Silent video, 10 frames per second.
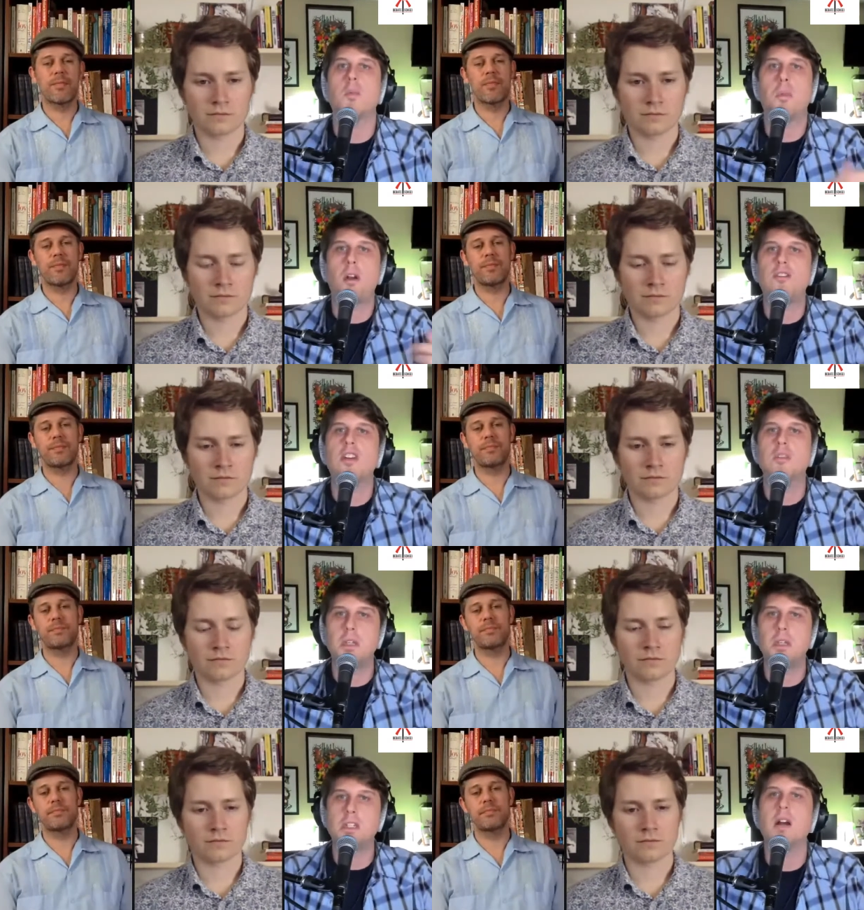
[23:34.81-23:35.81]
Speaker 1: perfect
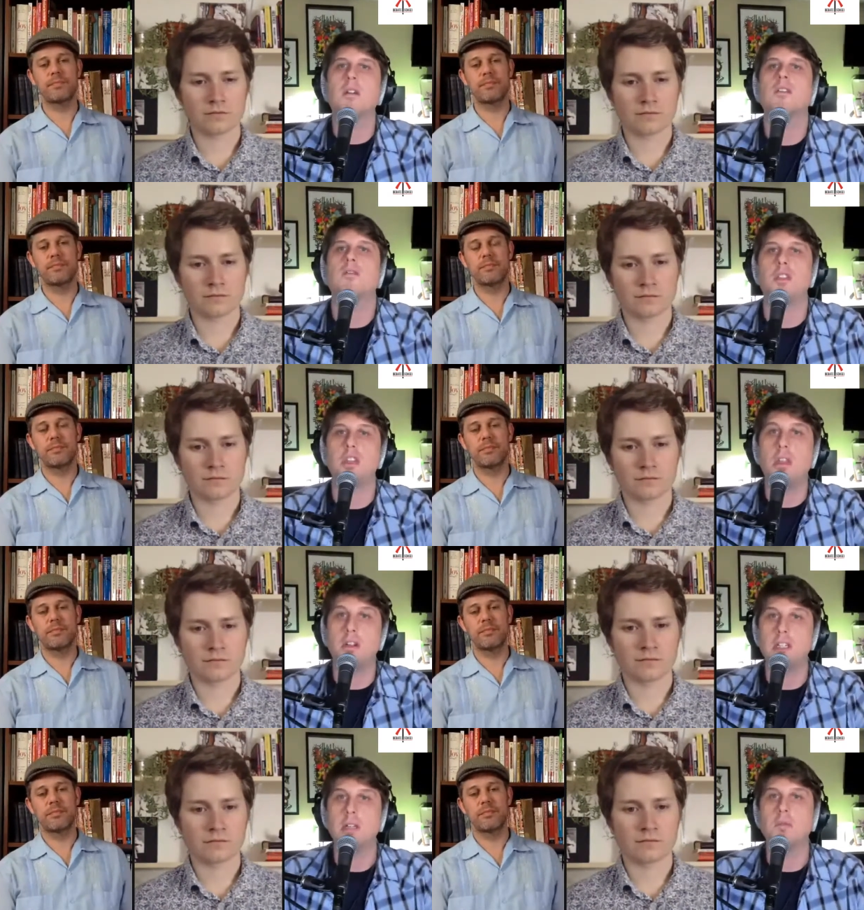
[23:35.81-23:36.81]
speech out for the other
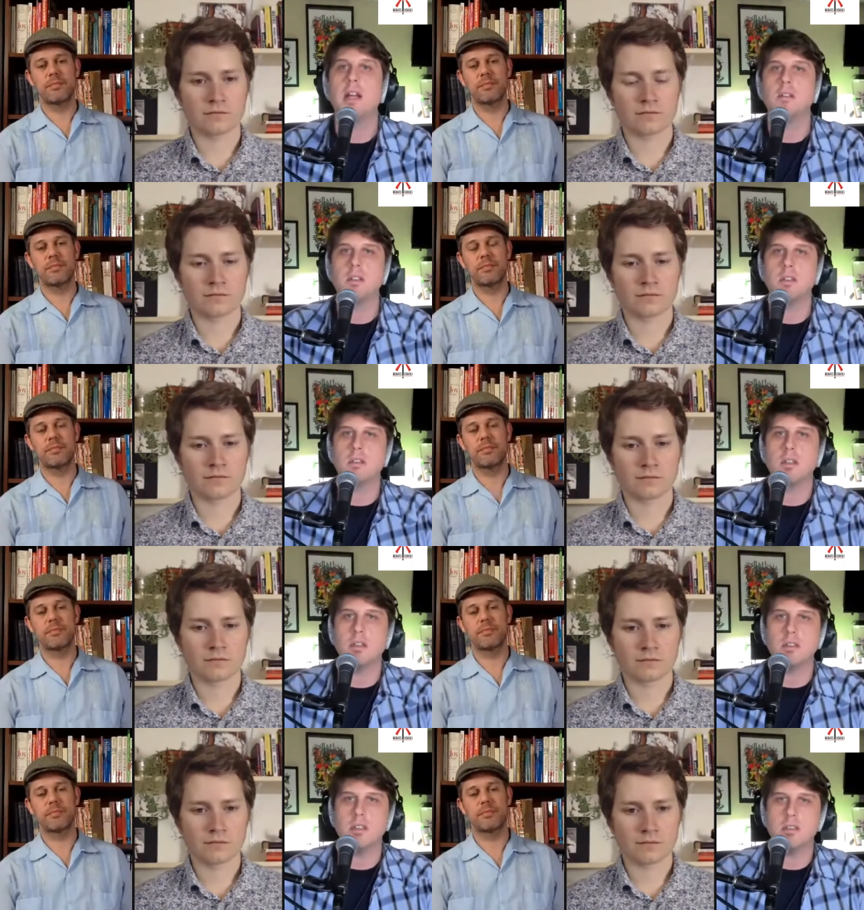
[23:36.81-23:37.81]
team now to
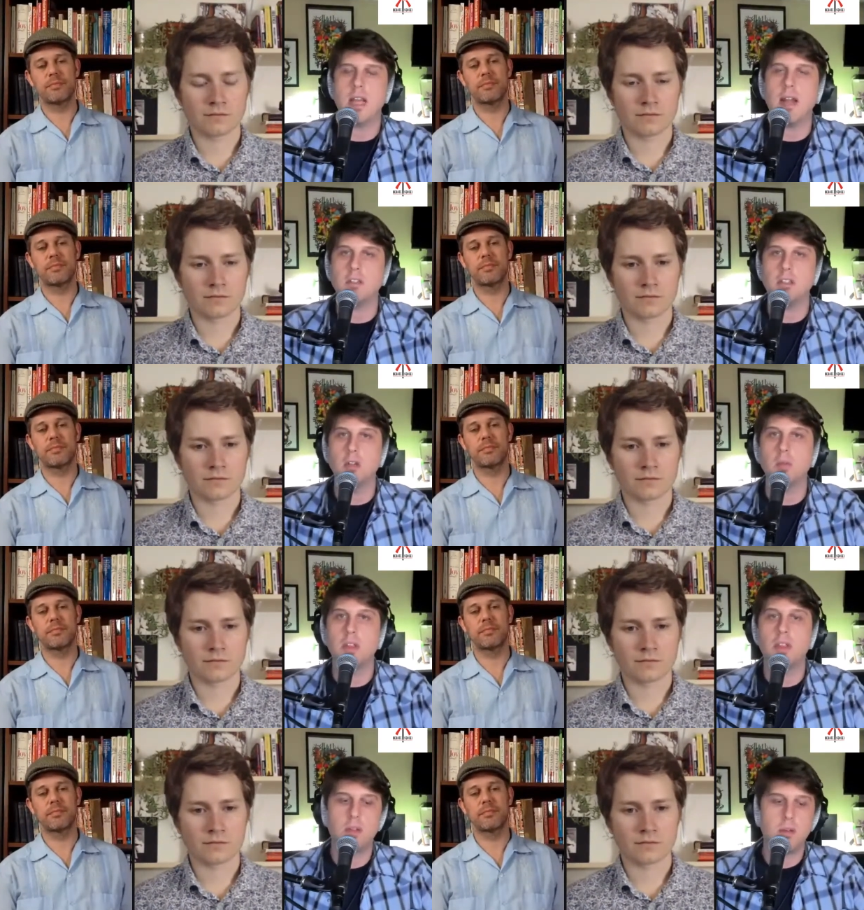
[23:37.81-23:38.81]
to, to, to have to deal
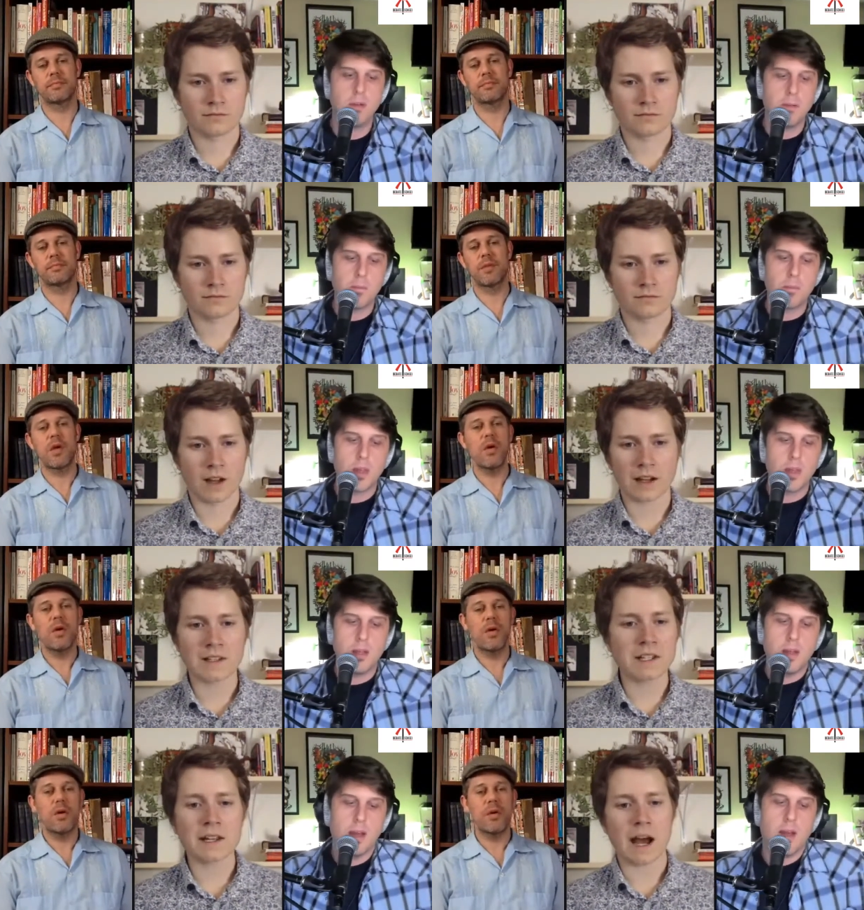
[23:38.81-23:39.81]
with
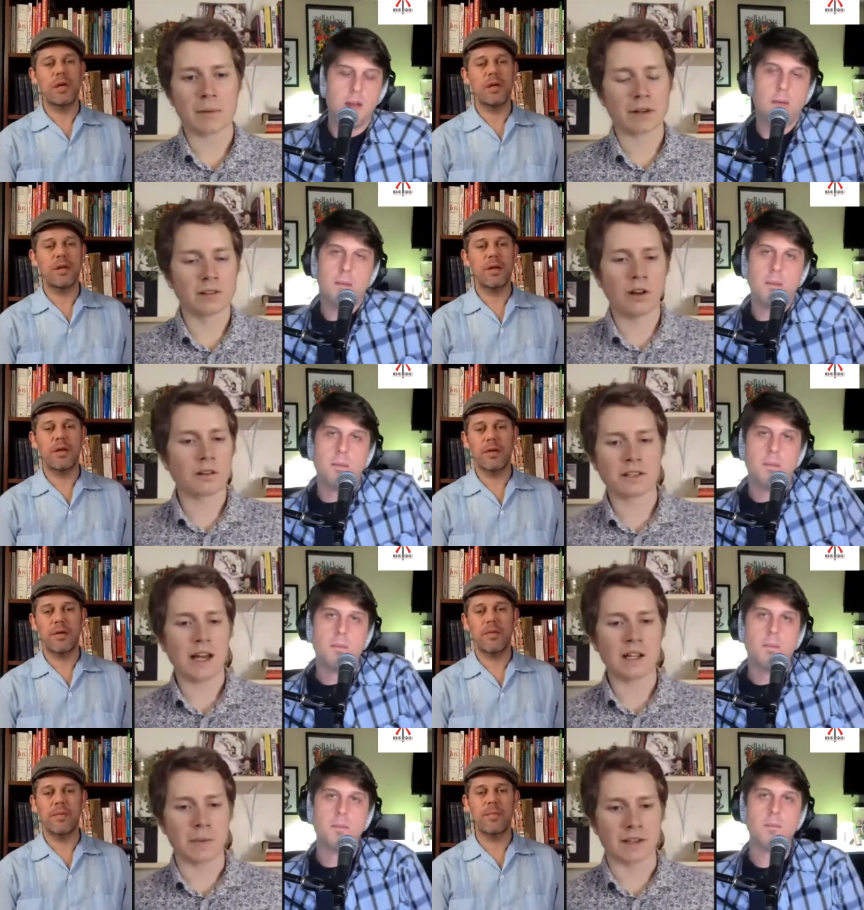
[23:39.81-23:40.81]
i could see it
Speaker 2: happening
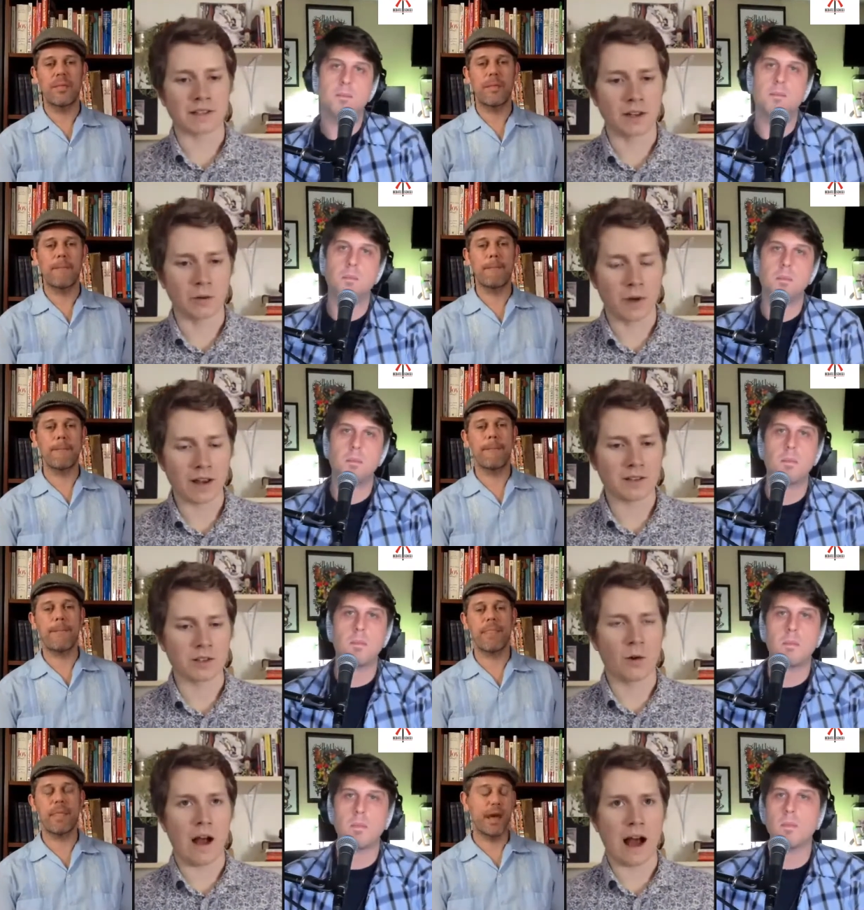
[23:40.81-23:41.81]
alongside debates though
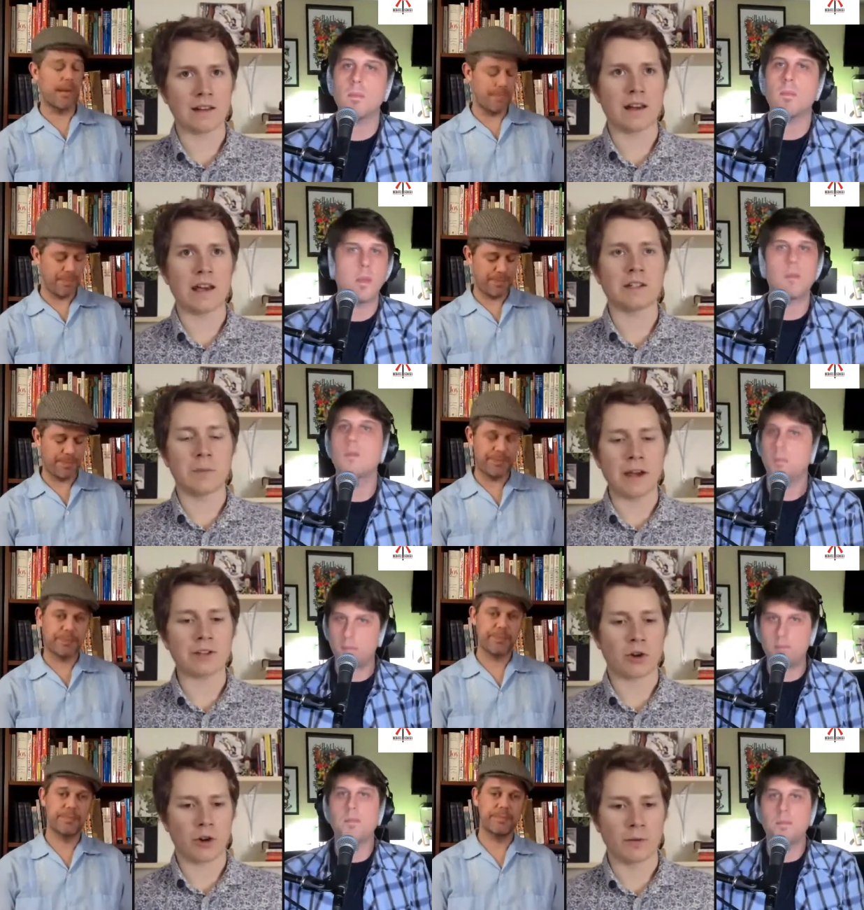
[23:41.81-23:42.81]
right so at a
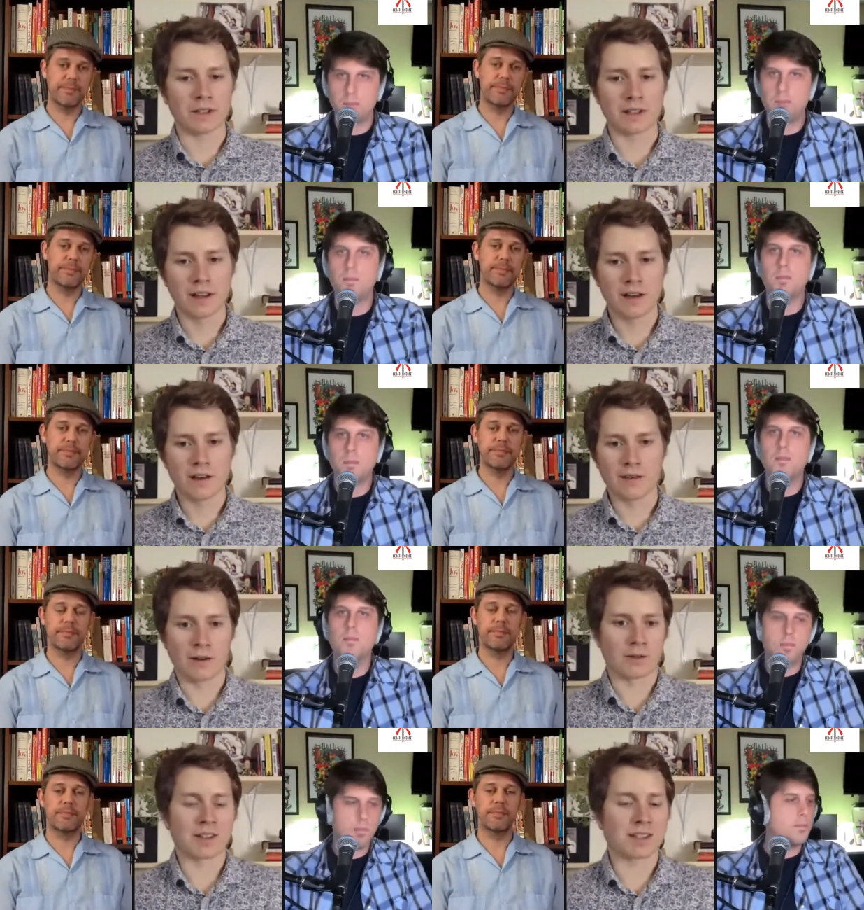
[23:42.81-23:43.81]
debate tournament
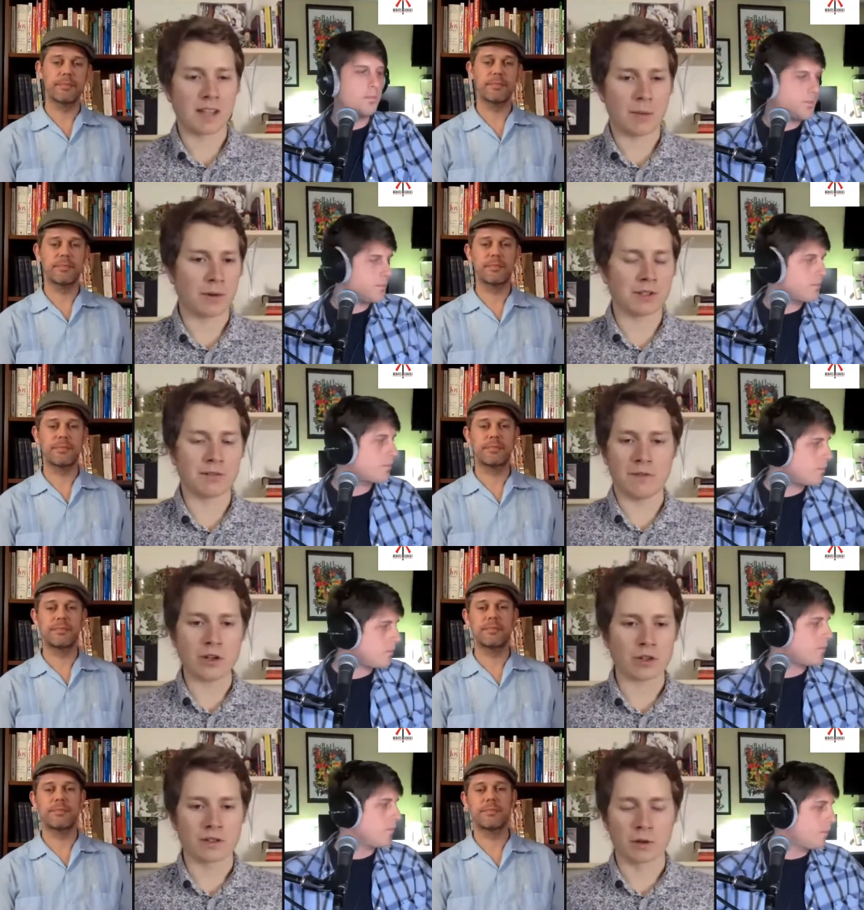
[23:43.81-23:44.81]
there's a separate
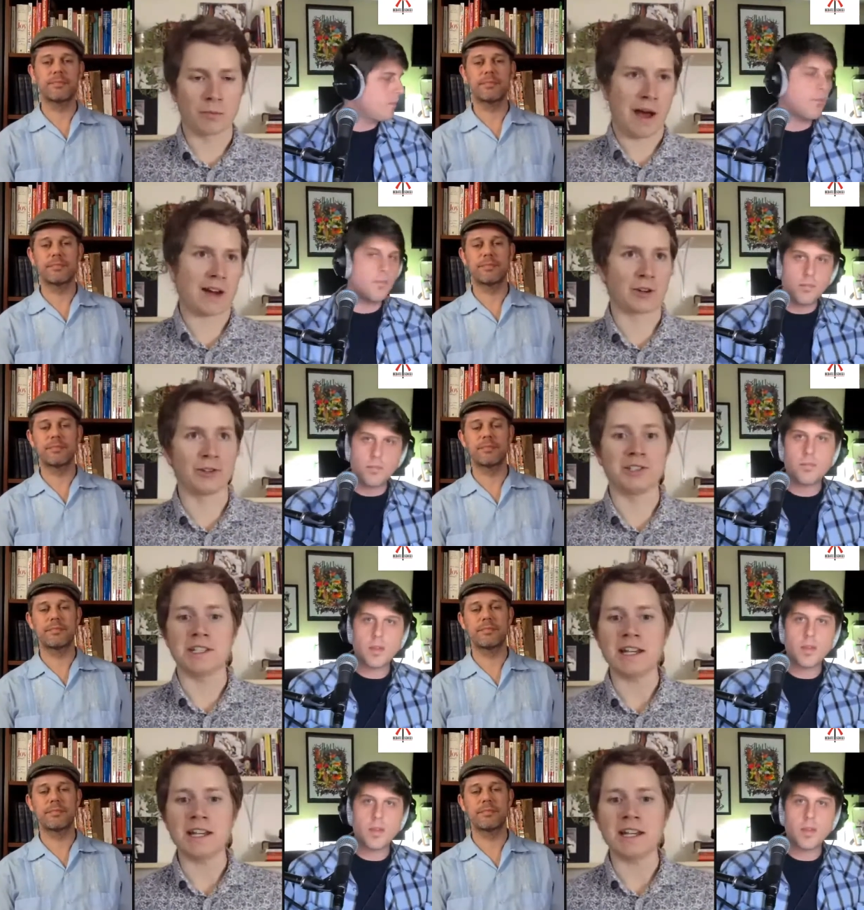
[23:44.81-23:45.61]
division. So pattern